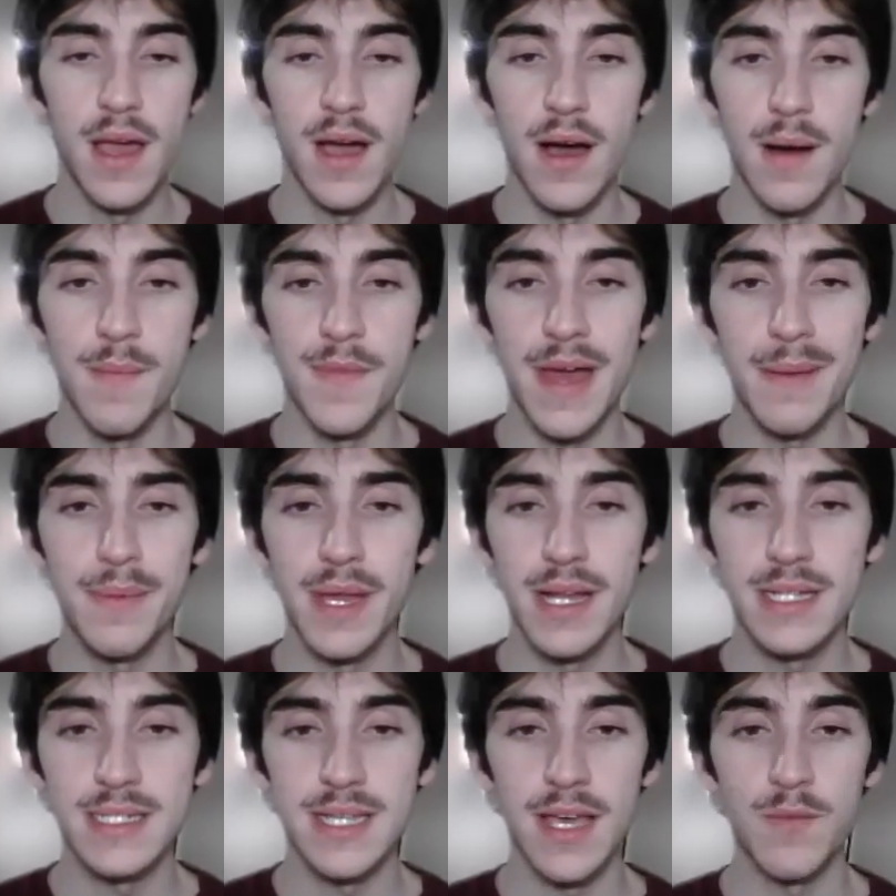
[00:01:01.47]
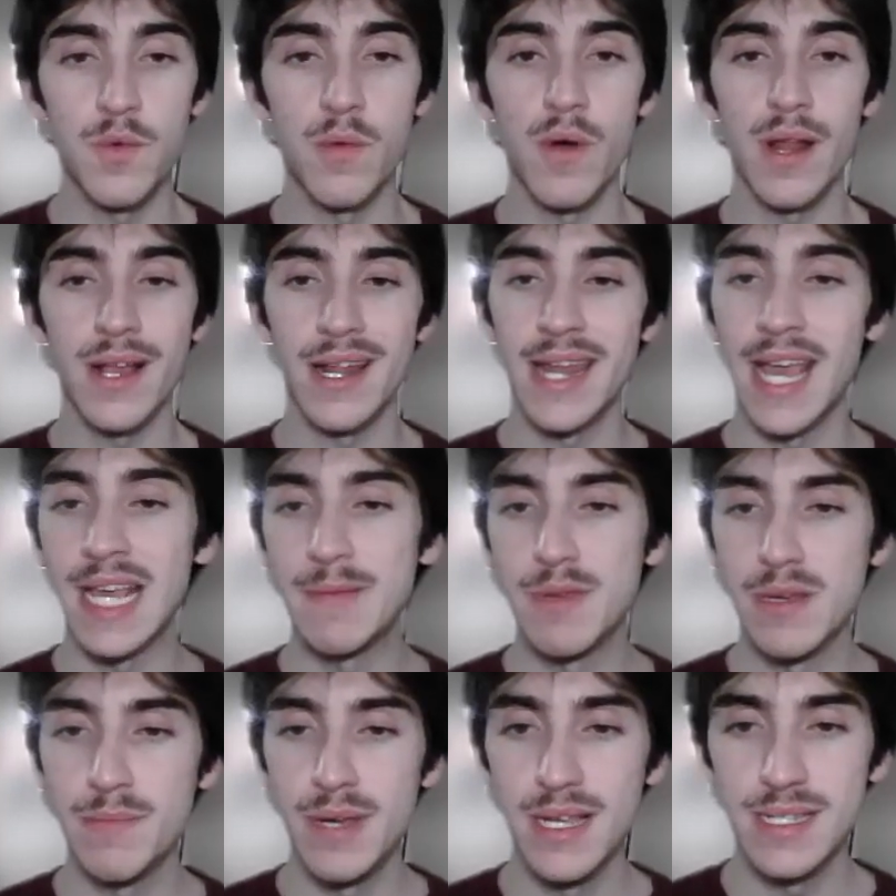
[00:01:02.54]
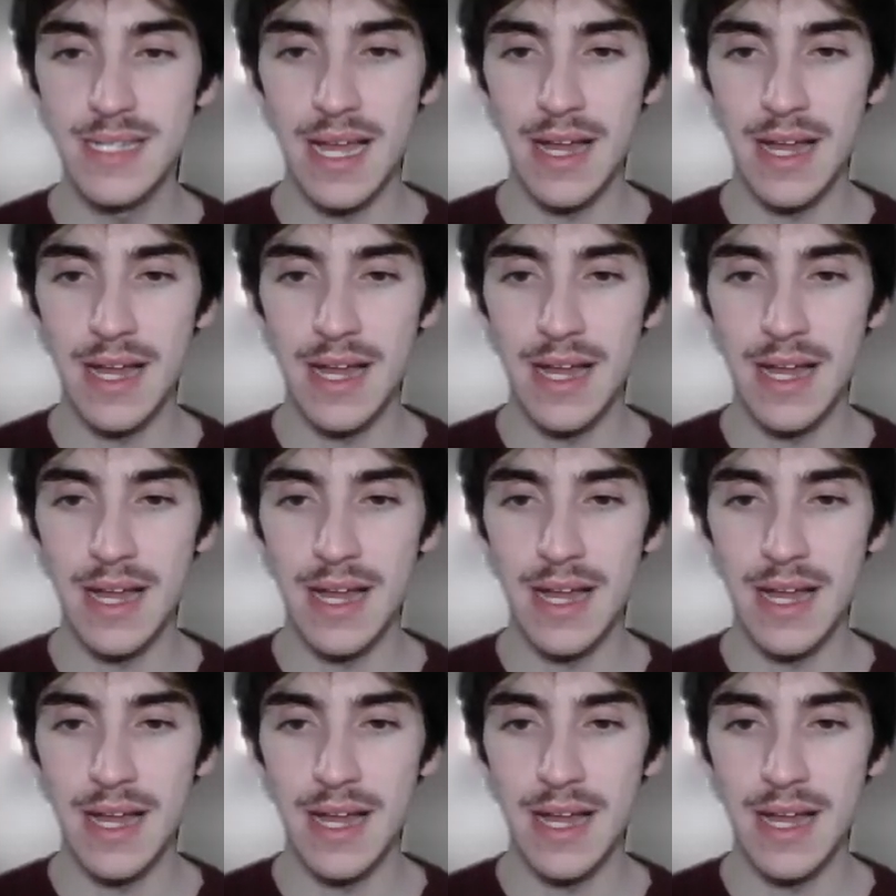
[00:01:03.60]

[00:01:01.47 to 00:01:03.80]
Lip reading: That being said, we're running an ABB style